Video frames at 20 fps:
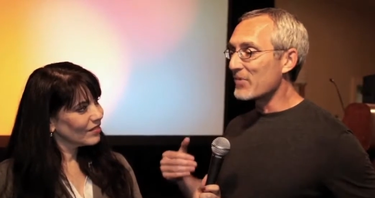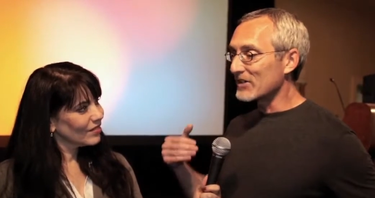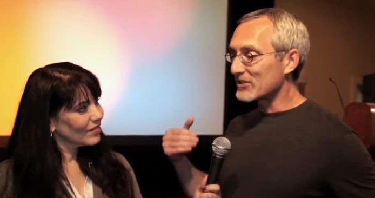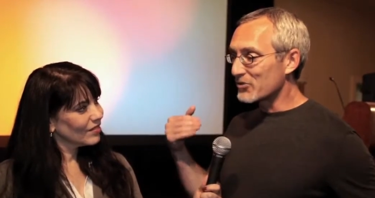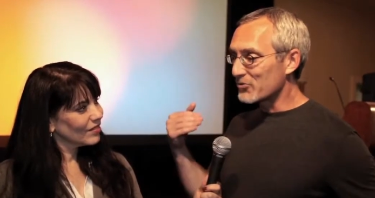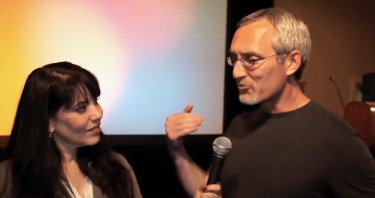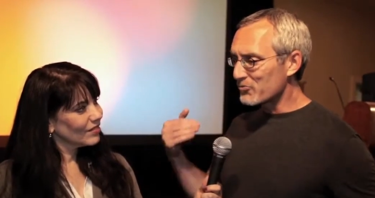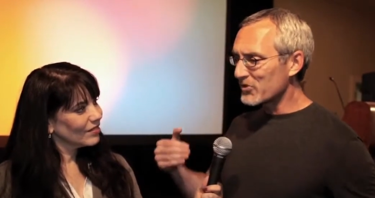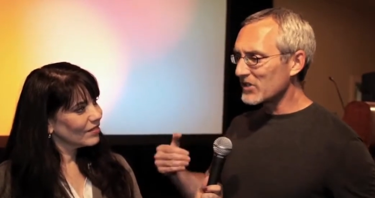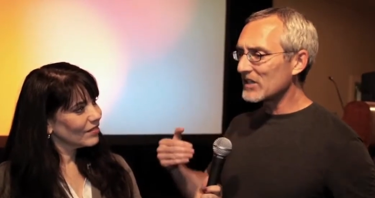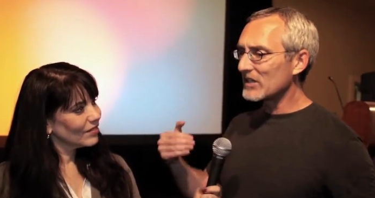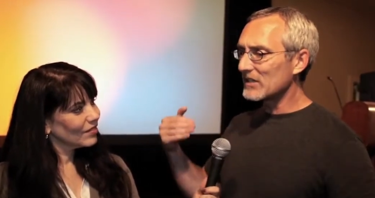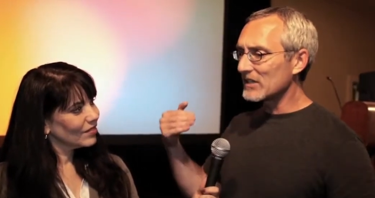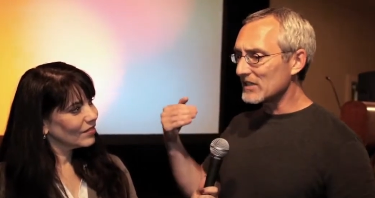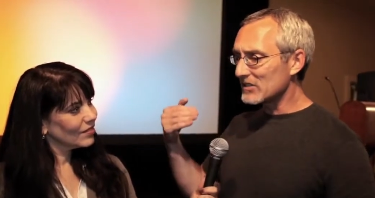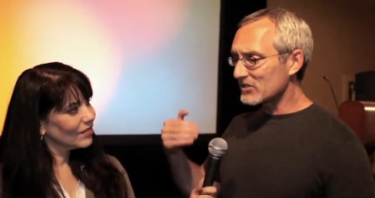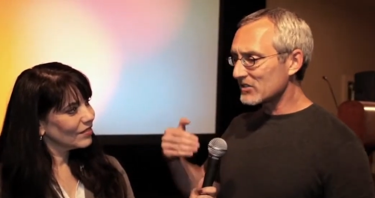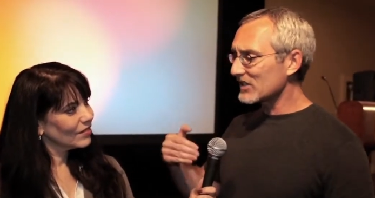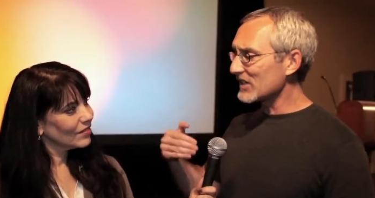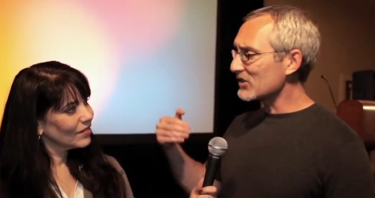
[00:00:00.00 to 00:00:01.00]
Speaker 1: but to really
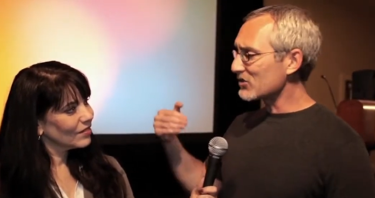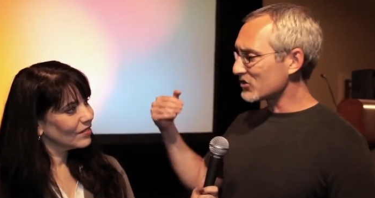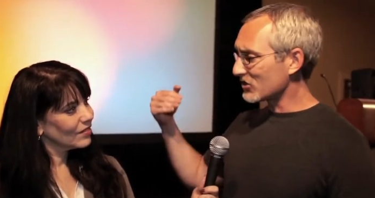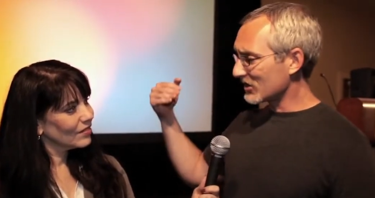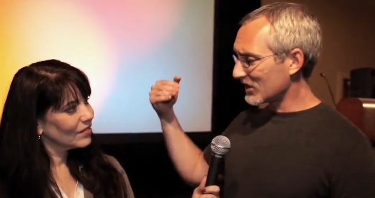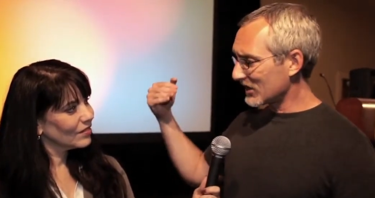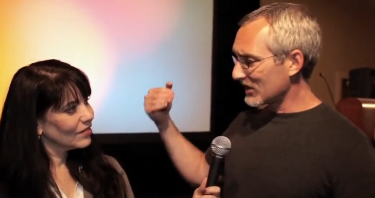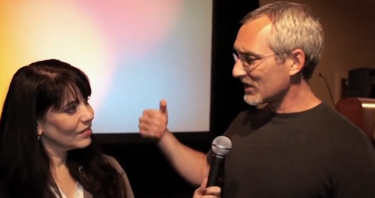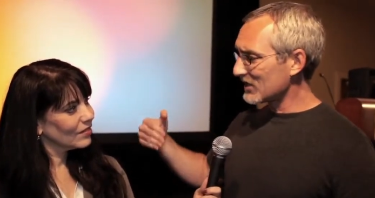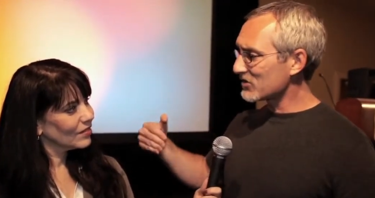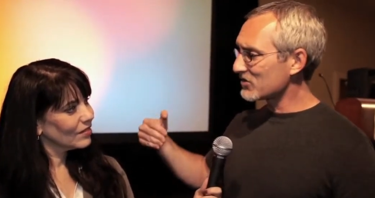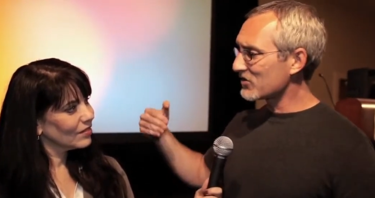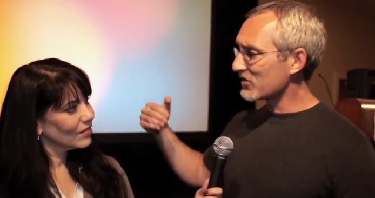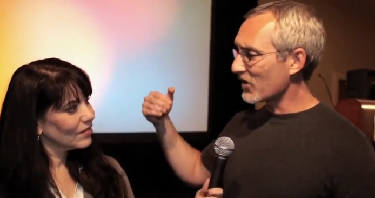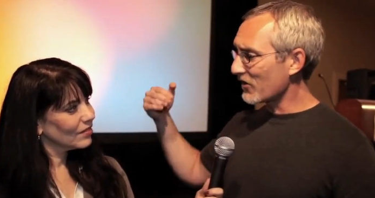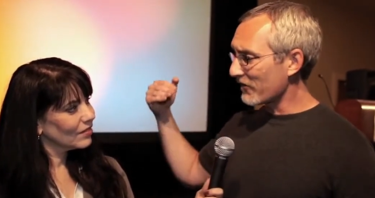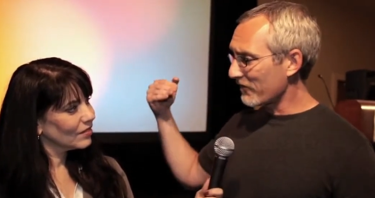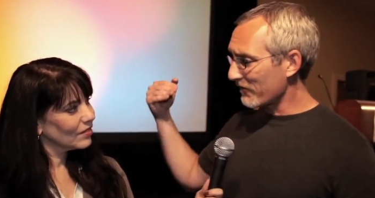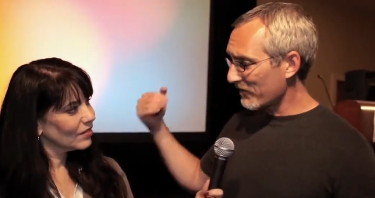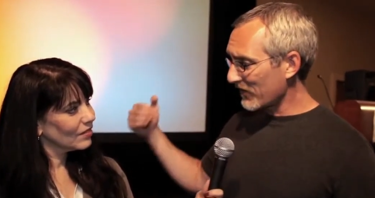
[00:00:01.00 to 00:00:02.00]
teach kids
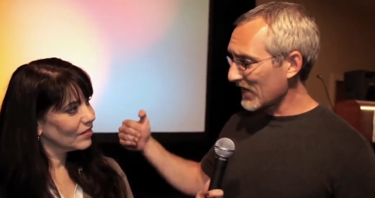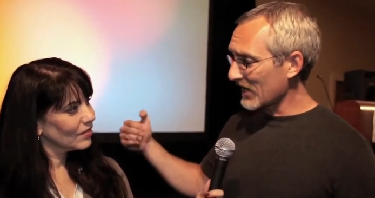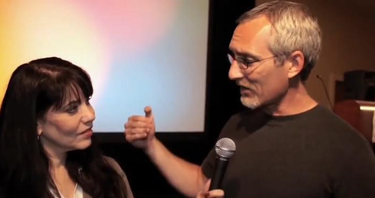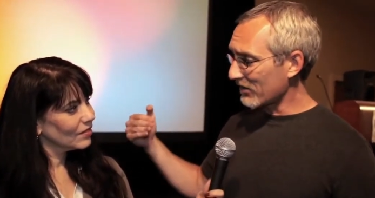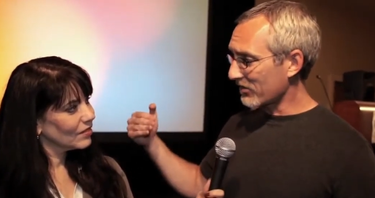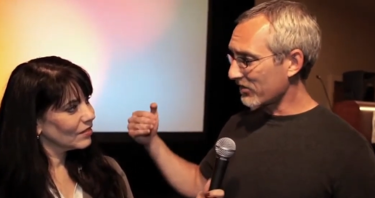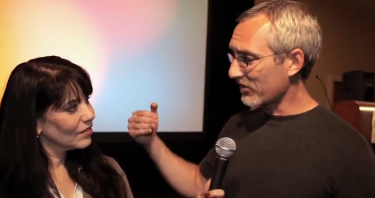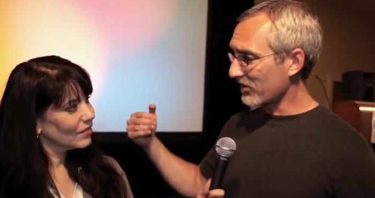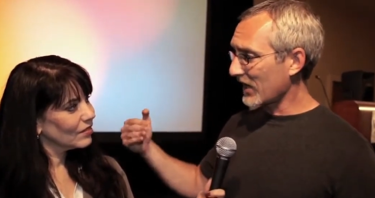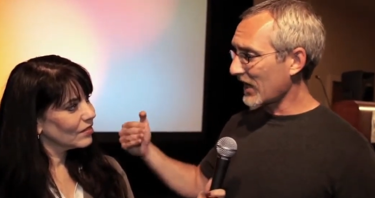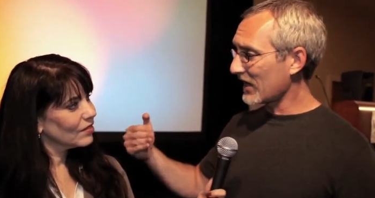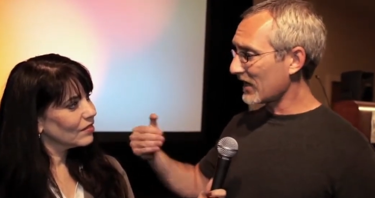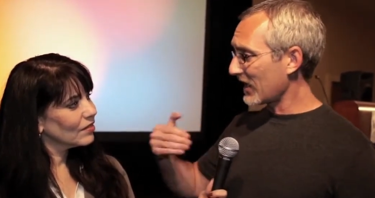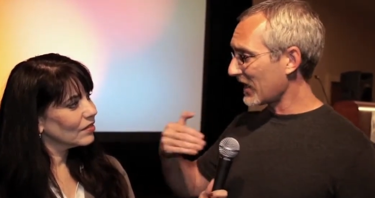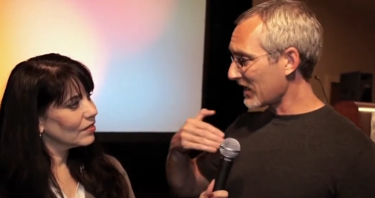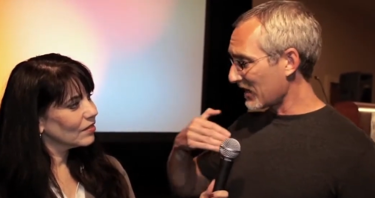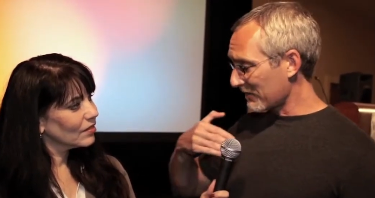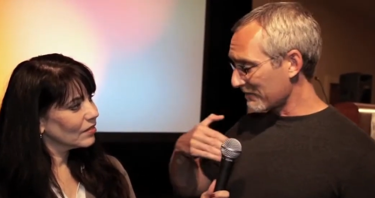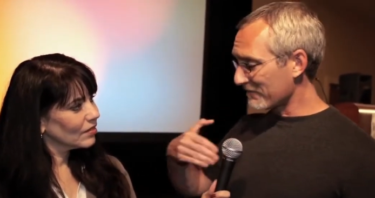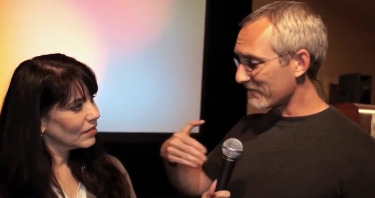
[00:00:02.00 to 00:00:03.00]
their faith at,
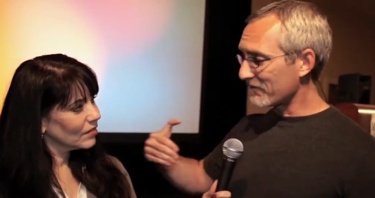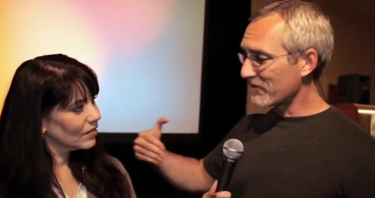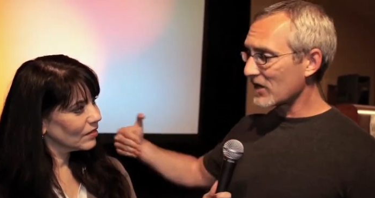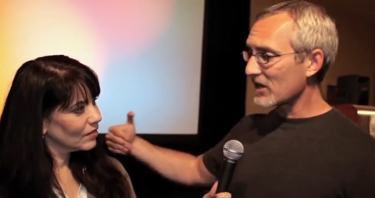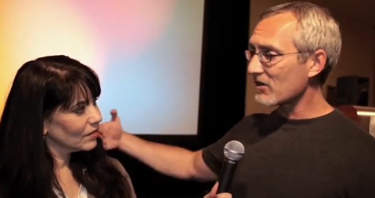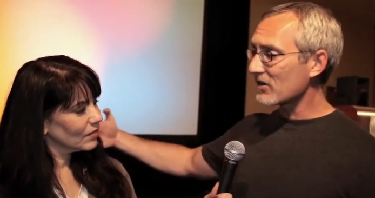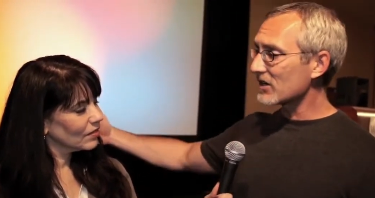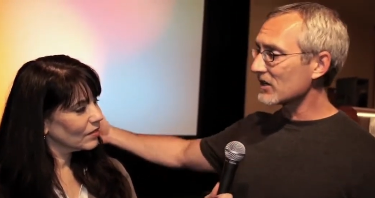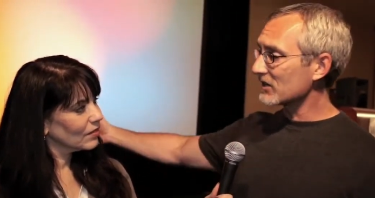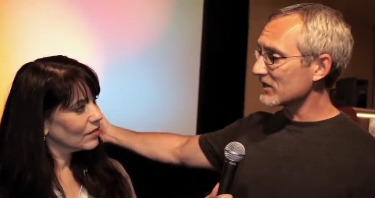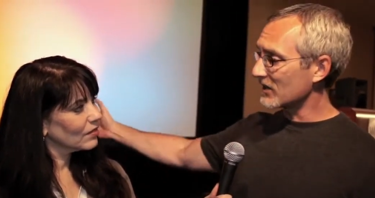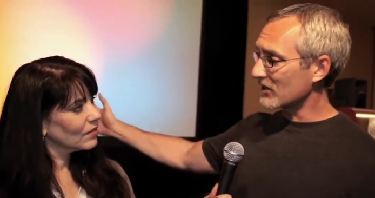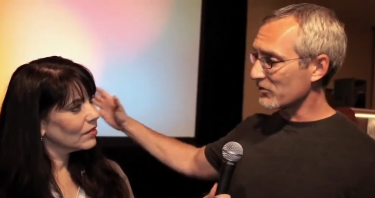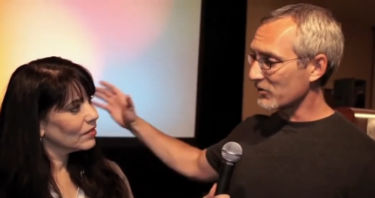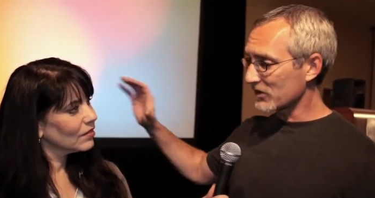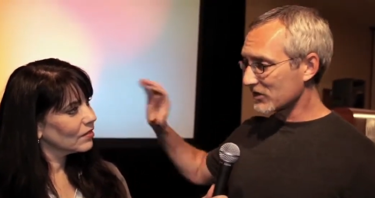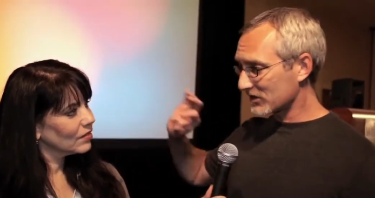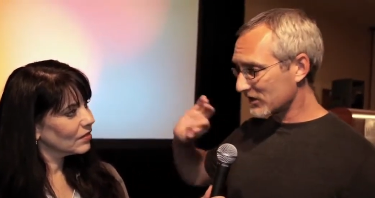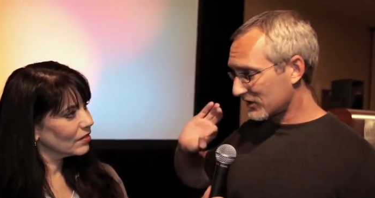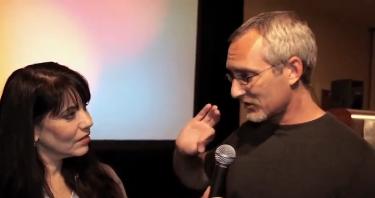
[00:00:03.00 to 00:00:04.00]
at a very, you know,
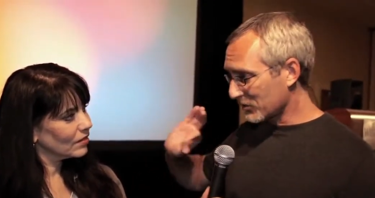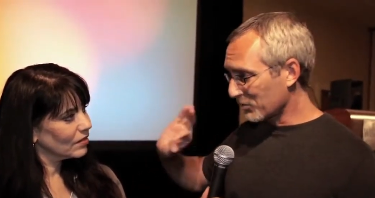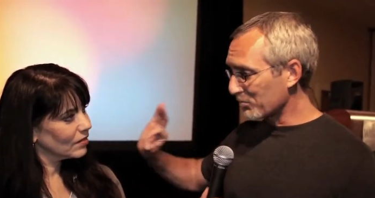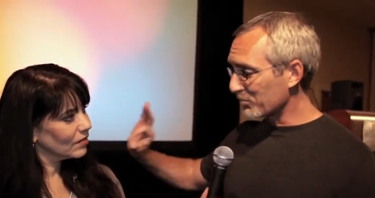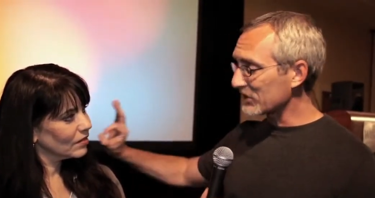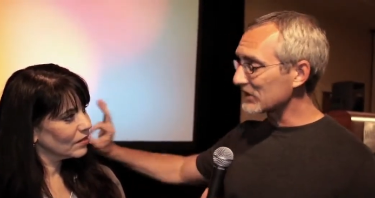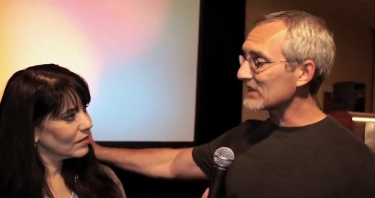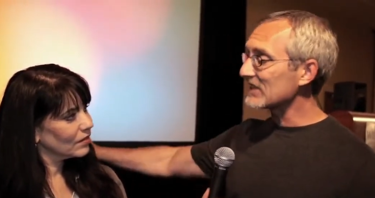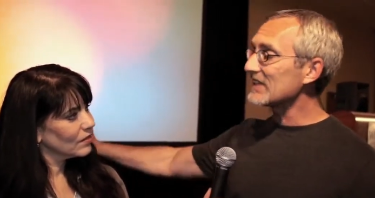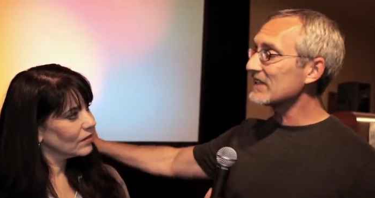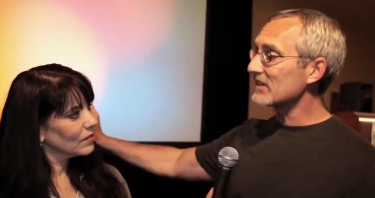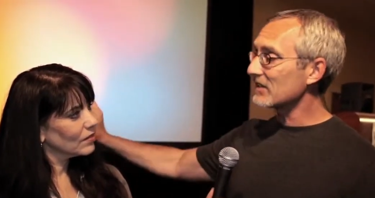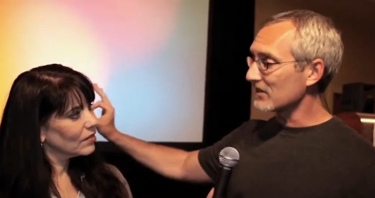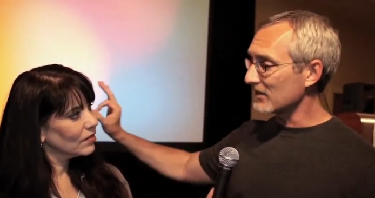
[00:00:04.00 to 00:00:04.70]
complete